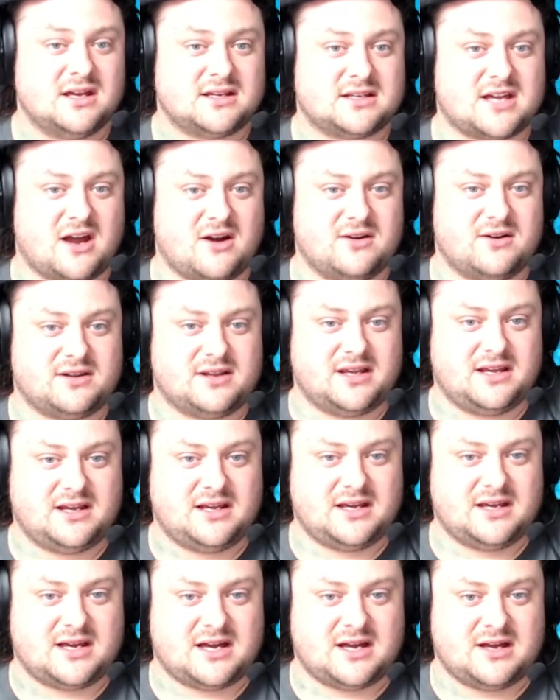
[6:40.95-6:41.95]

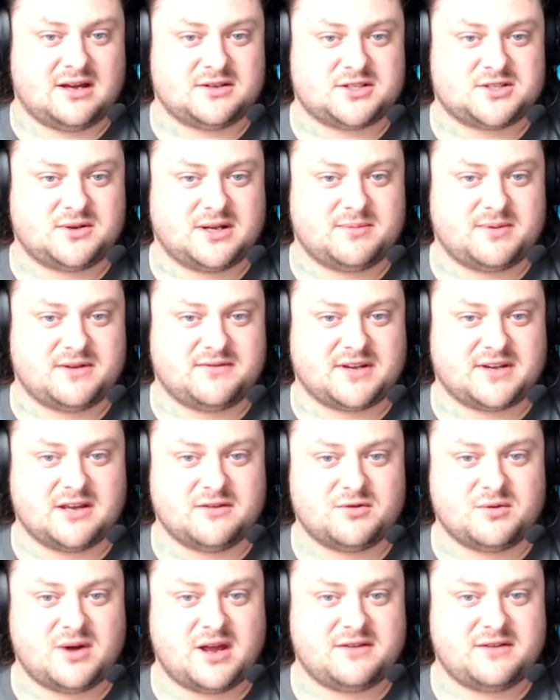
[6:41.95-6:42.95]
Currently doing a bit of a
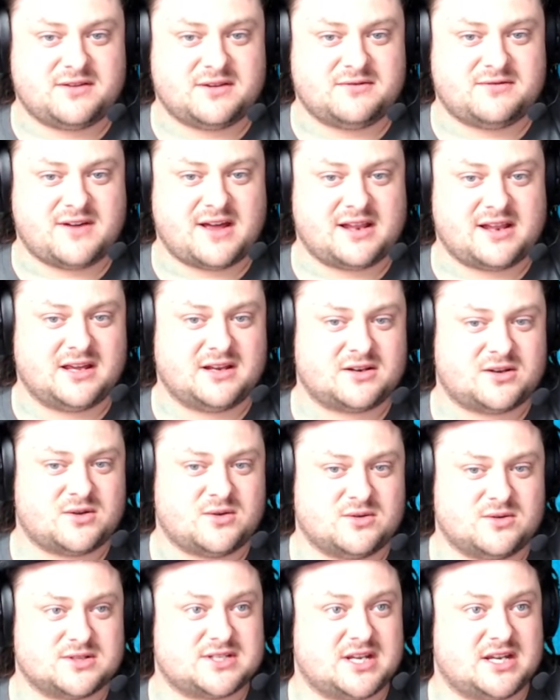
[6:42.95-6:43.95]
giveaway for the Valiant
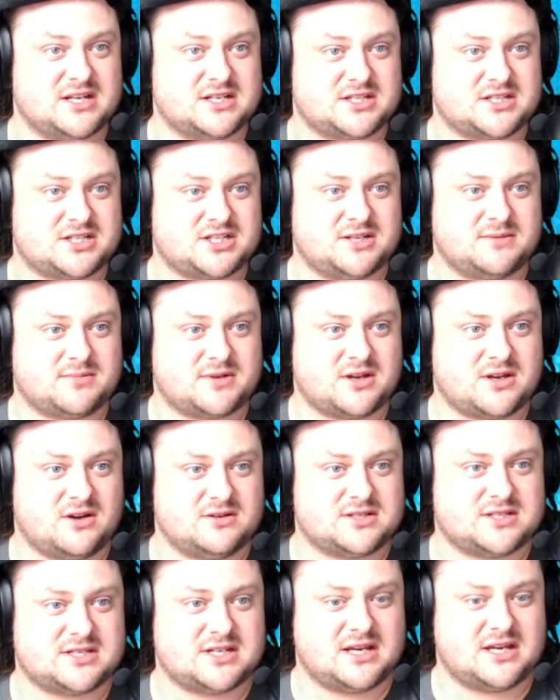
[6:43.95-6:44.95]
Corsair ship
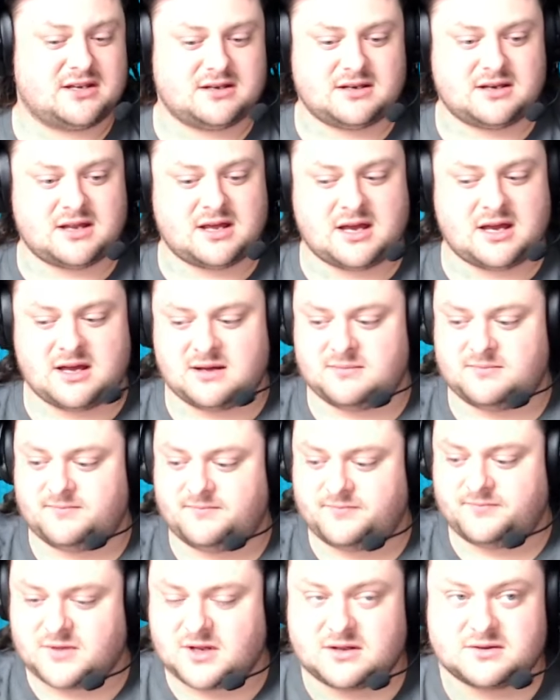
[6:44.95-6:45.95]
code set.
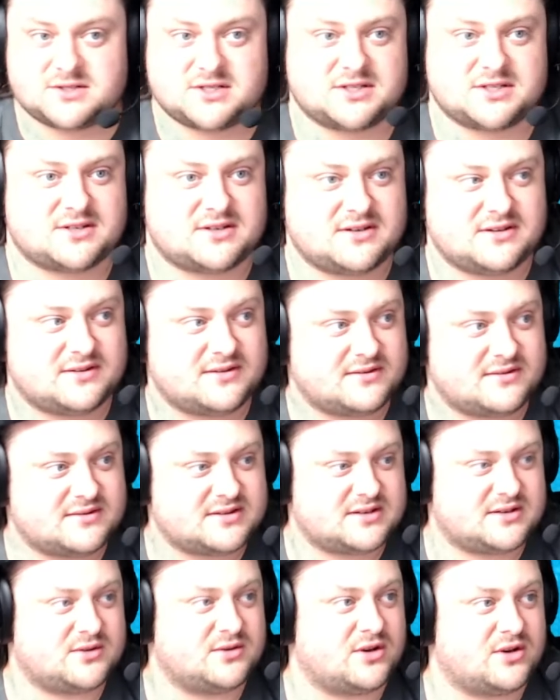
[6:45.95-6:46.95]
I'll
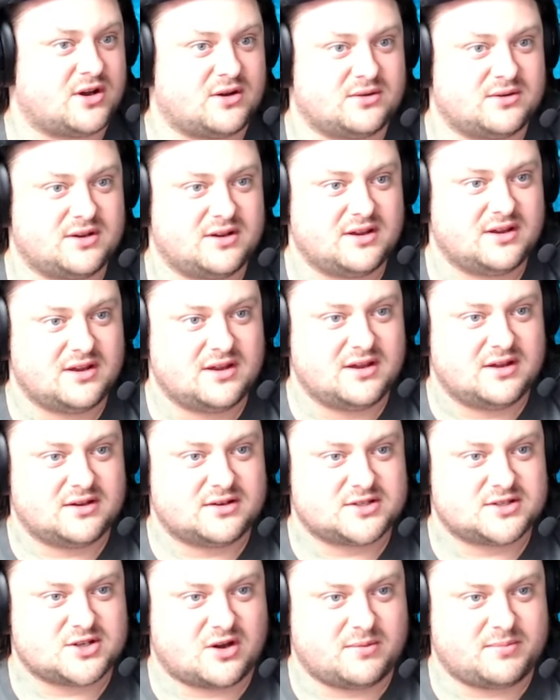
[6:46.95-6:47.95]
just good old
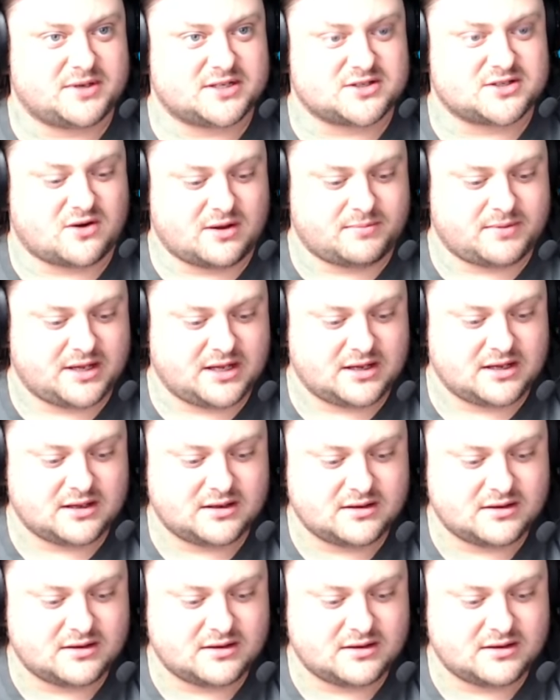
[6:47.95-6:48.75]
typey.